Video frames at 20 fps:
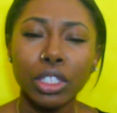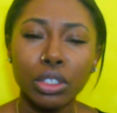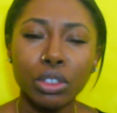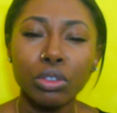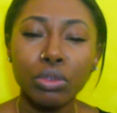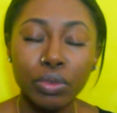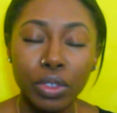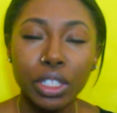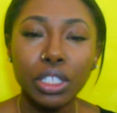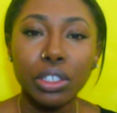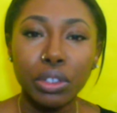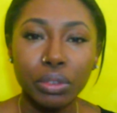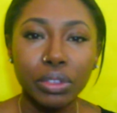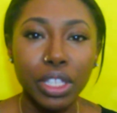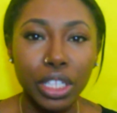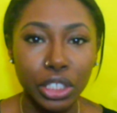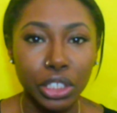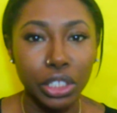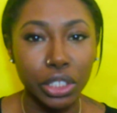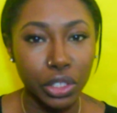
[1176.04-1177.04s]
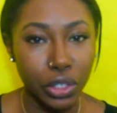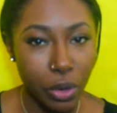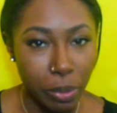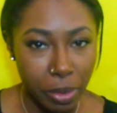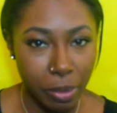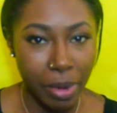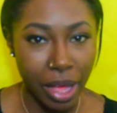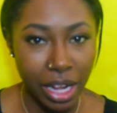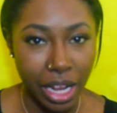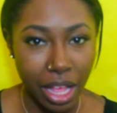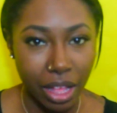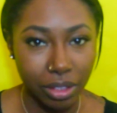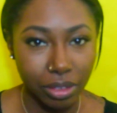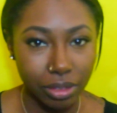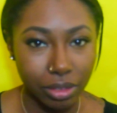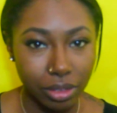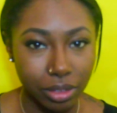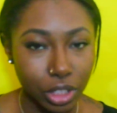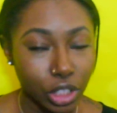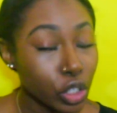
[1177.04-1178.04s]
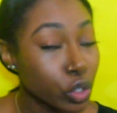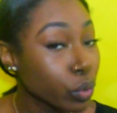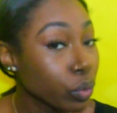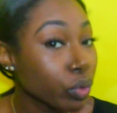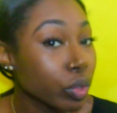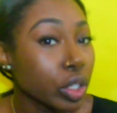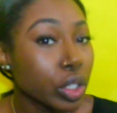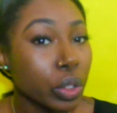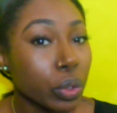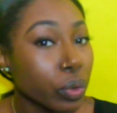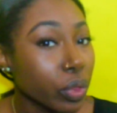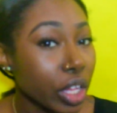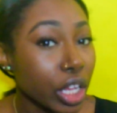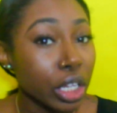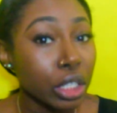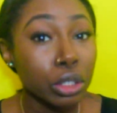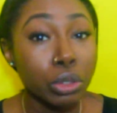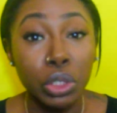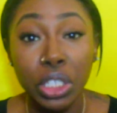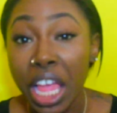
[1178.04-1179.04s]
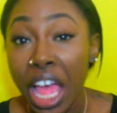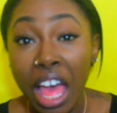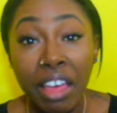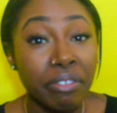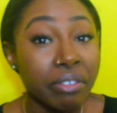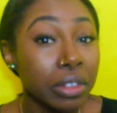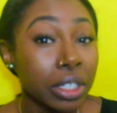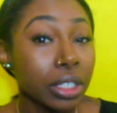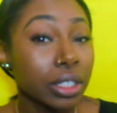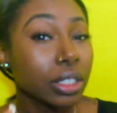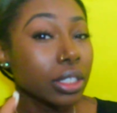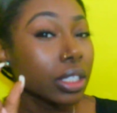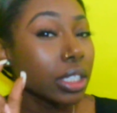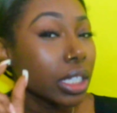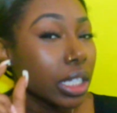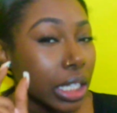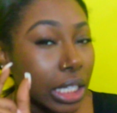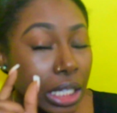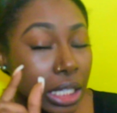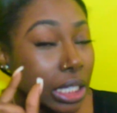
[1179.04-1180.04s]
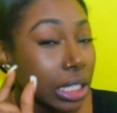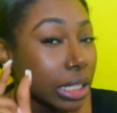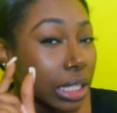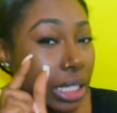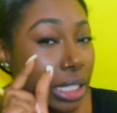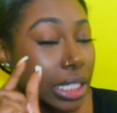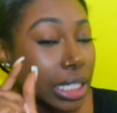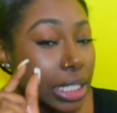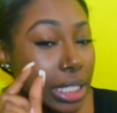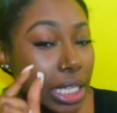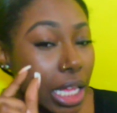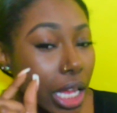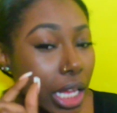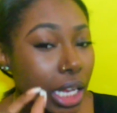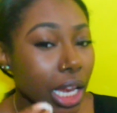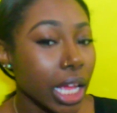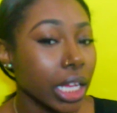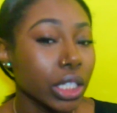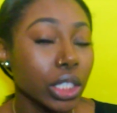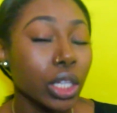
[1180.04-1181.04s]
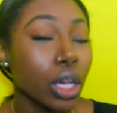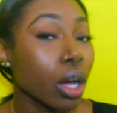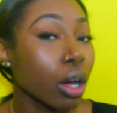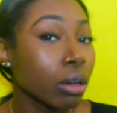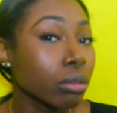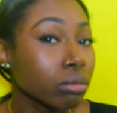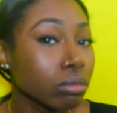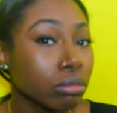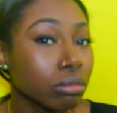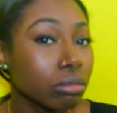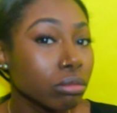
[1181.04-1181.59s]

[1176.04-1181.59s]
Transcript: you really don't think she told me by now? You really don't think you should have anything to say? Like, yo,